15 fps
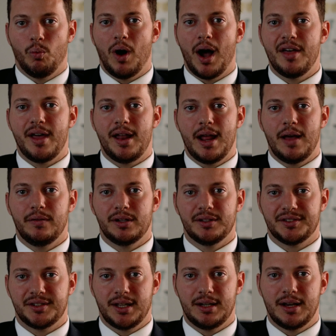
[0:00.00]
why that
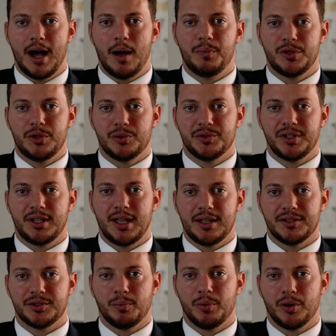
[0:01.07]
evidence cannot be used
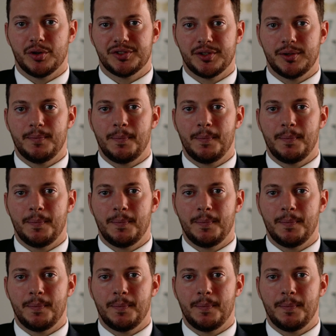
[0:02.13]
against a person,